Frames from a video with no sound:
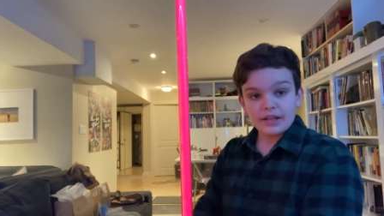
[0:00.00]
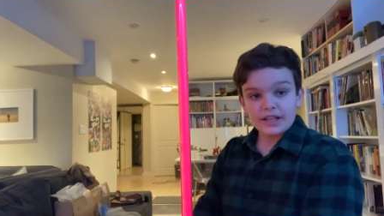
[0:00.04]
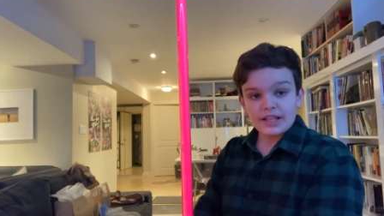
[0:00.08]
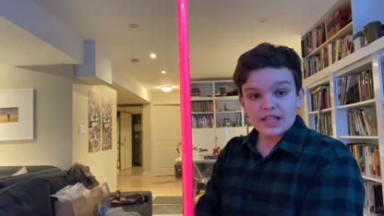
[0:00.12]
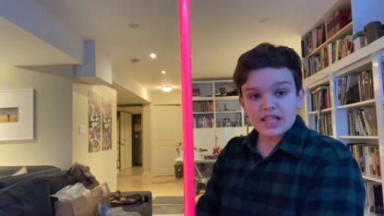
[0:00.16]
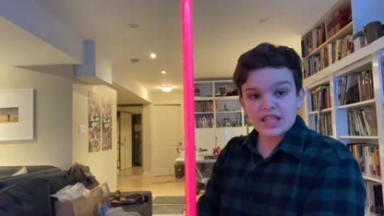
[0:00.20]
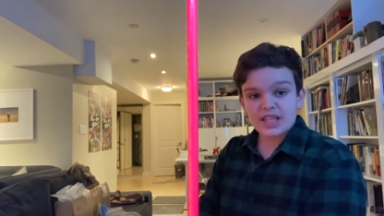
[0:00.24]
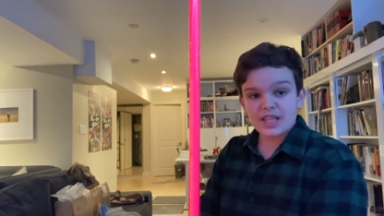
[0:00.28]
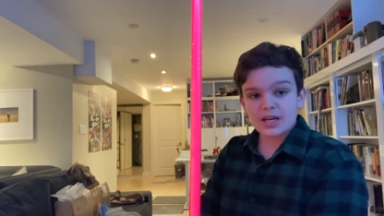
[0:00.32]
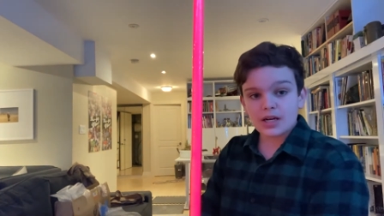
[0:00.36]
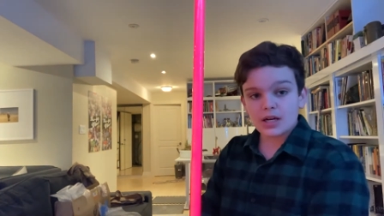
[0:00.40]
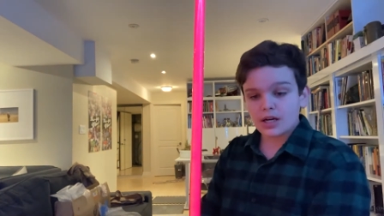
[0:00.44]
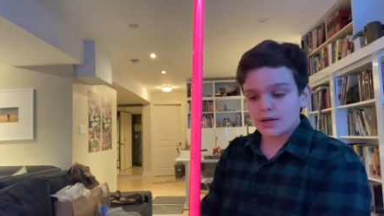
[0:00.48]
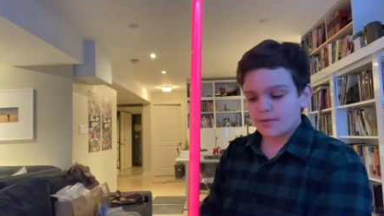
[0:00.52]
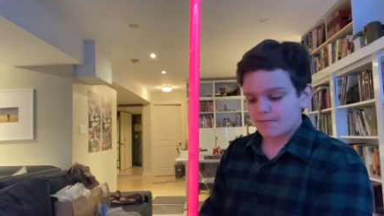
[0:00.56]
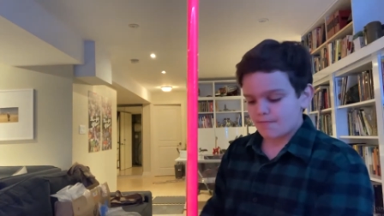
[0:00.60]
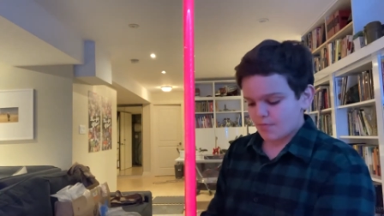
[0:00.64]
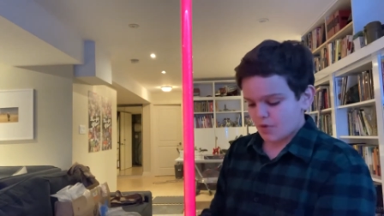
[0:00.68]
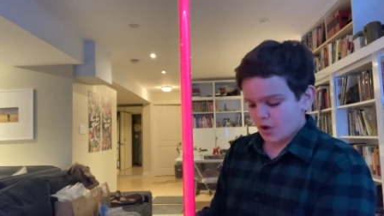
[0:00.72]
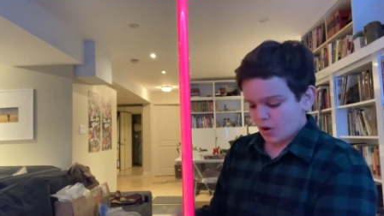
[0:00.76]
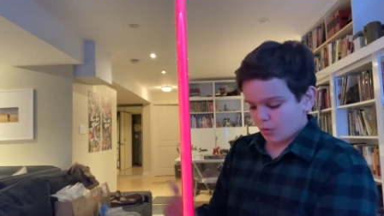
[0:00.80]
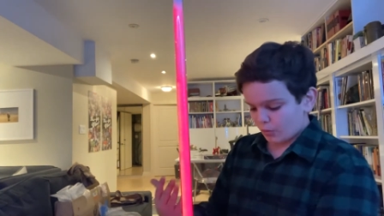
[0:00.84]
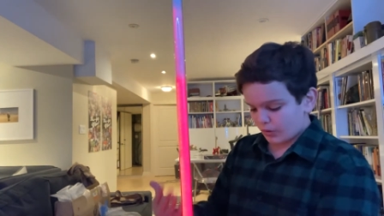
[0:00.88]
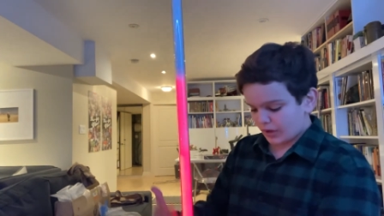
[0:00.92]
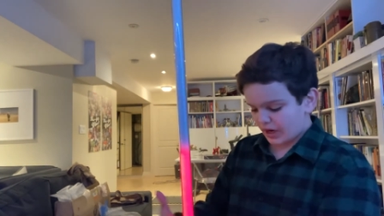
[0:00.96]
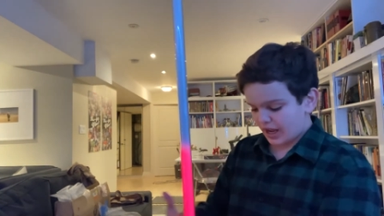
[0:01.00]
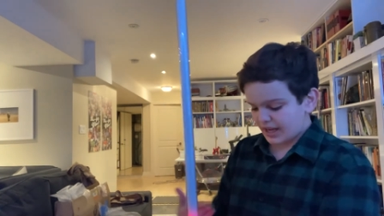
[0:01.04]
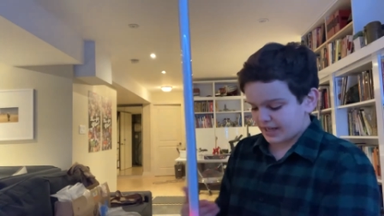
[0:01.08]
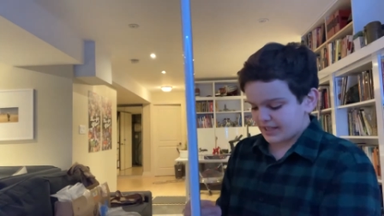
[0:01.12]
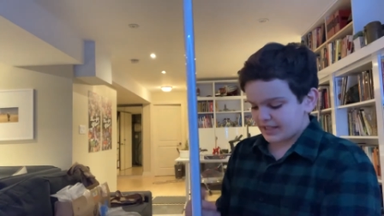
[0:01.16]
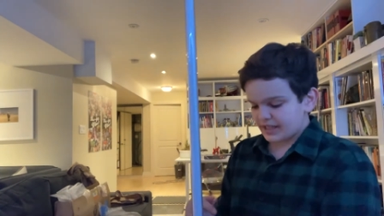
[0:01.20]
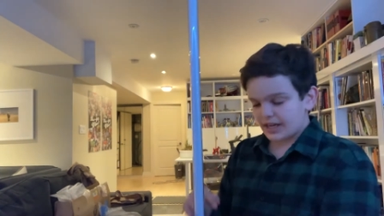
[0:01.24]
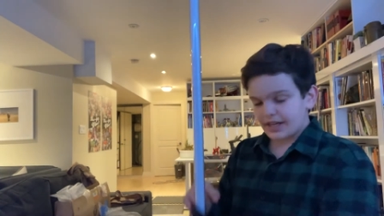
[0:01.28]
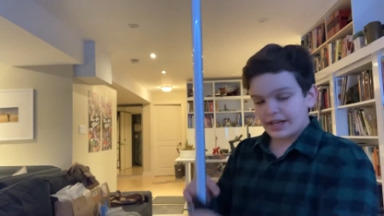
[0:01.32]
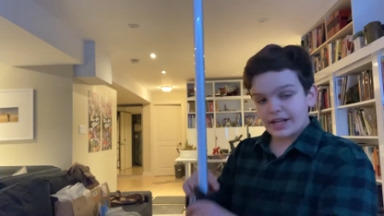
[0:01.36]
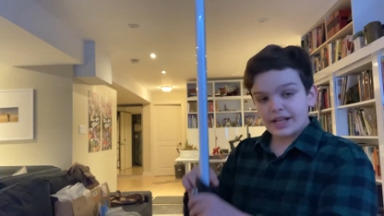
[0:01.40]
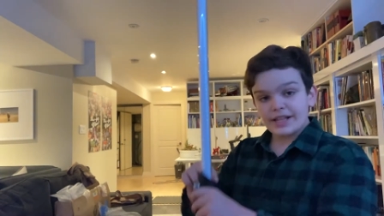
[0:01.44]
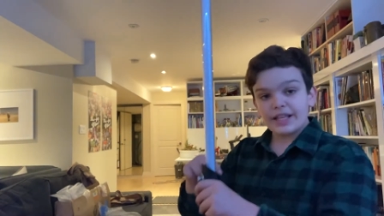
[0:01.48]
when I
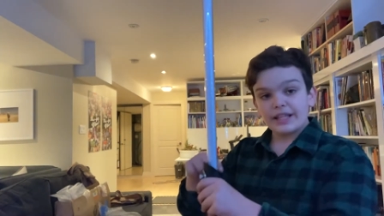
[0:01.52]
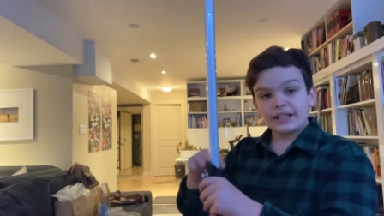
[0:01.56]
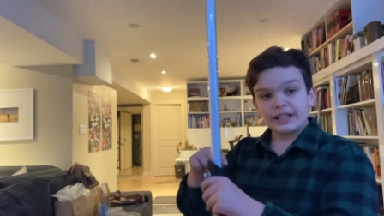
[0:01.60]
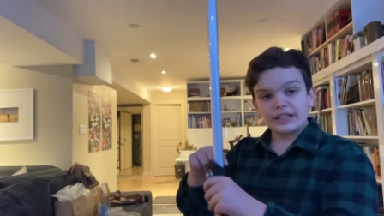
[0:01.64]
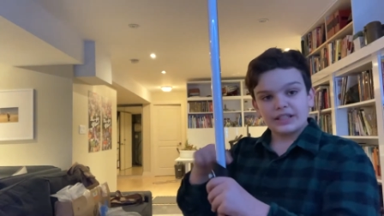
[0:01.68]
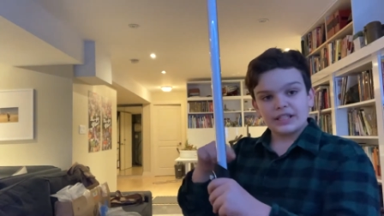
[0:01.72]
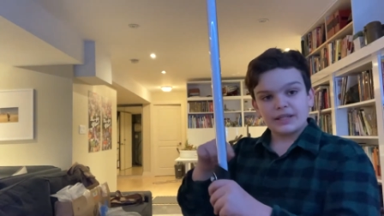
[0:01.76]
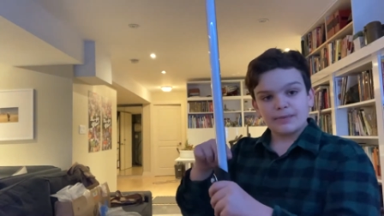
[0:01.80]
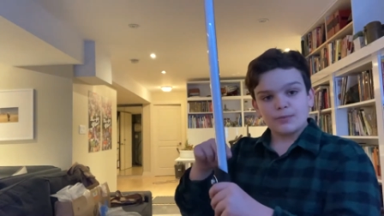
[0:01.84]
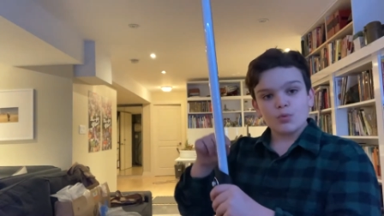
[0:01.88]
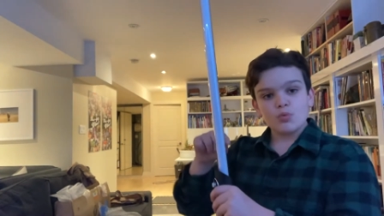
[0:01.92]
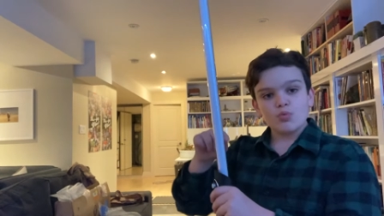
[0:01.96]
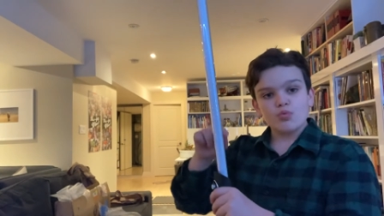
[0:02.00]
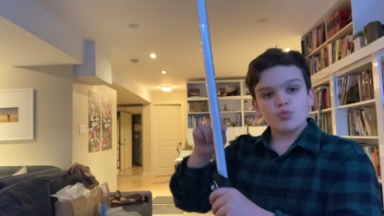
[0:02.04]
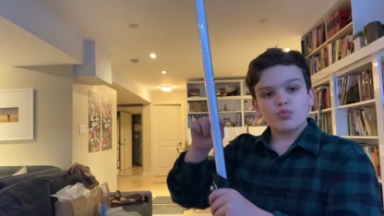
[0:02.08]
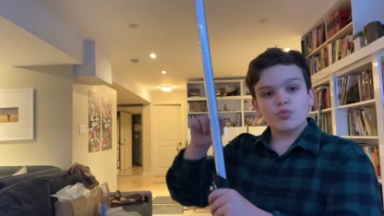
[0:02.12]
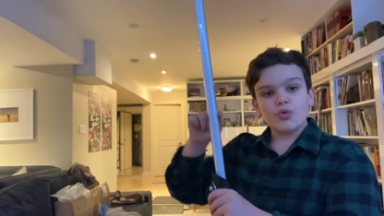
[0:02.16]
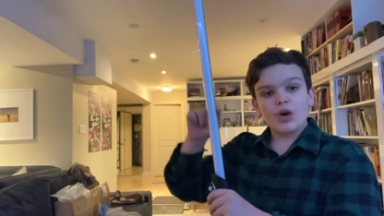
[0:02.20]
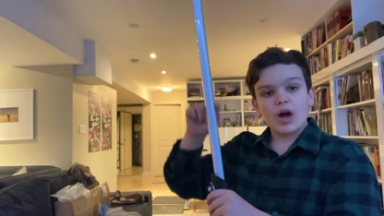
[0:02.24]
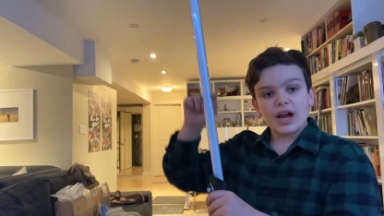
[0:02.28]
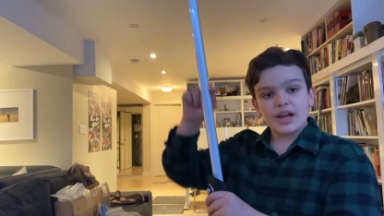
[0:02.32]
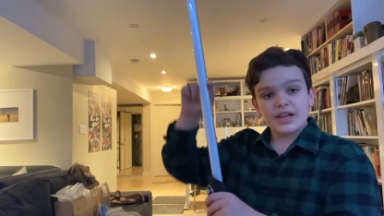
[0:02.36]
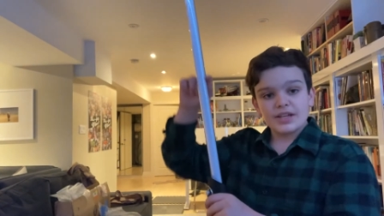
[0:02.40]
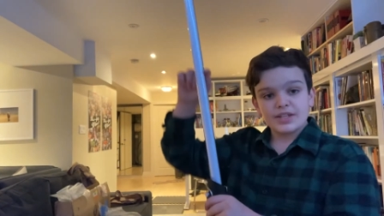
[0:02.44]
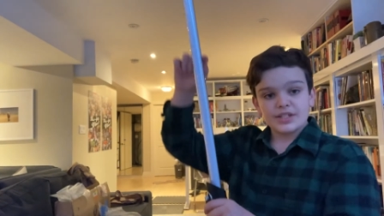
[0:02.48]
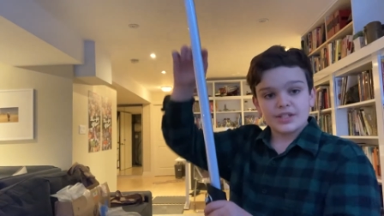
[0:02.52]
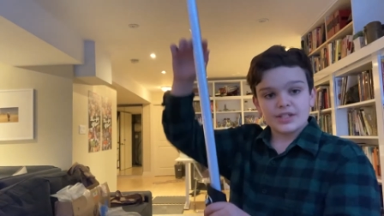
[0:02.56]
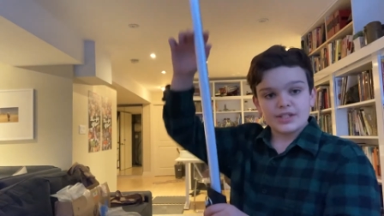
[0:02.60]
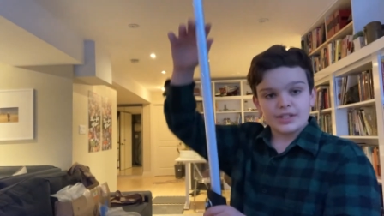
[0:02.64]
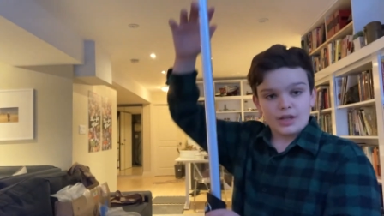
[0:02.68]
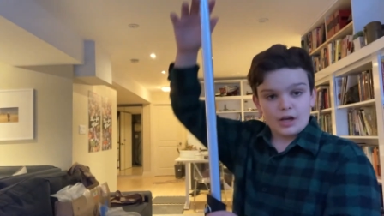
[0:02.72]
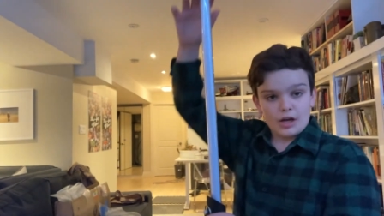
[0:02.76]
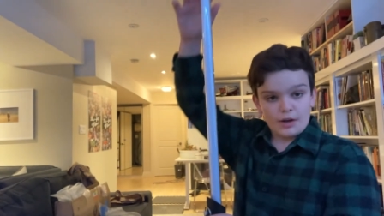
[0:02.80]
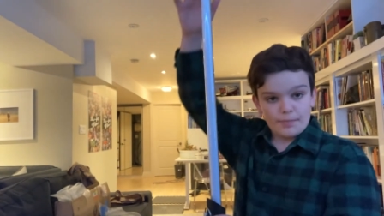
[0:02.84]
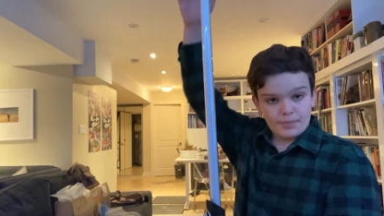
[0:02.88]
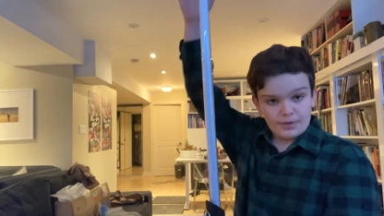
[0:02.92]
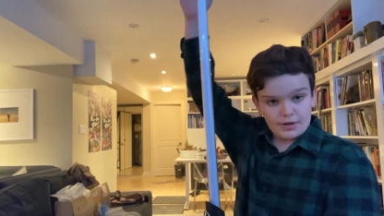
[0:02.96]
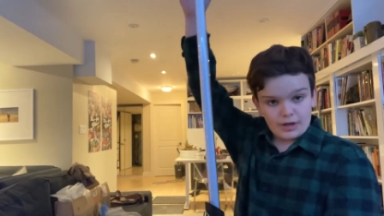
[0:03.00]
ignite it, the lightsaber rises
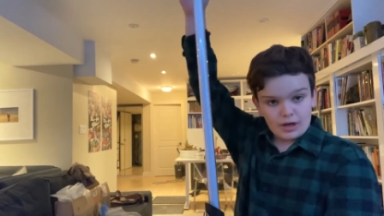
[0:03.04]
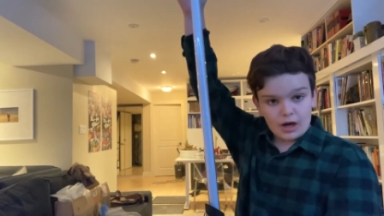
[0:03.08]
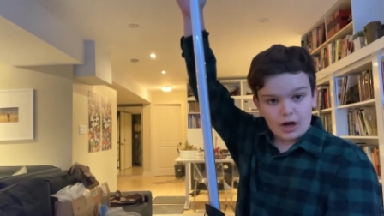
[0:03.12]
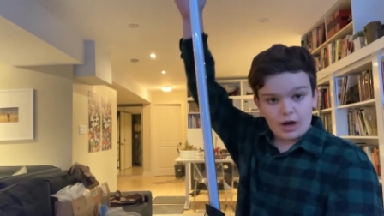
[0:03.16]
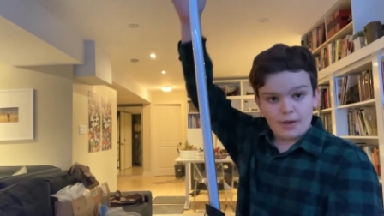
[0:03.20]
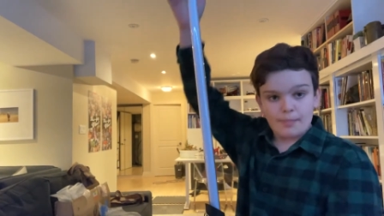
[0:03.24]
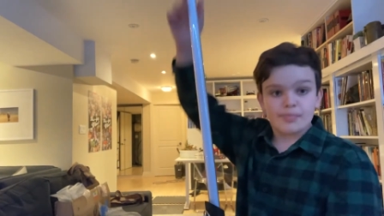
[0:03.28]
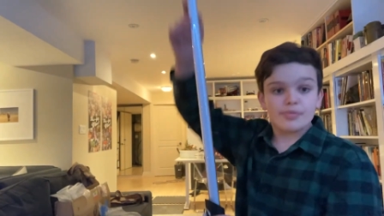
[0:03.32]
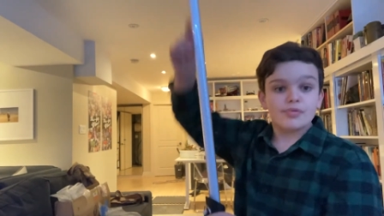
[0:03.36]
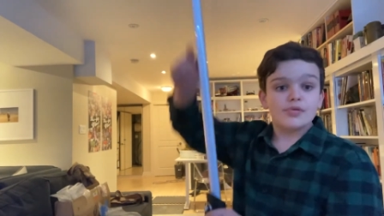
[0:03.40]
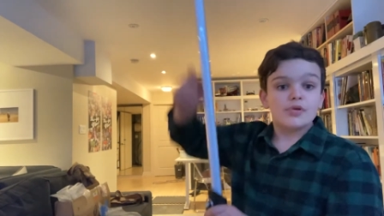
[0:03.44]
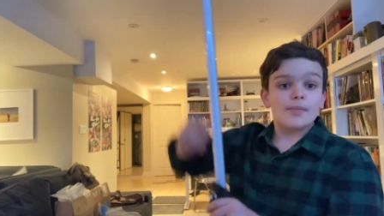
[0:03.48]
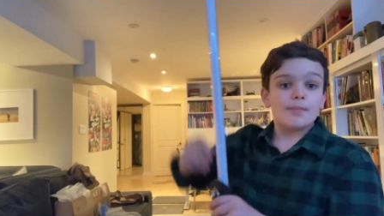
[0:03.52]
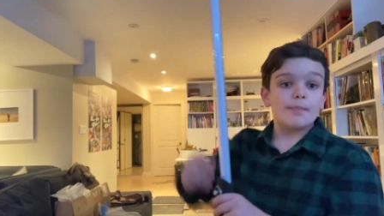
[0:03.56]
up and up.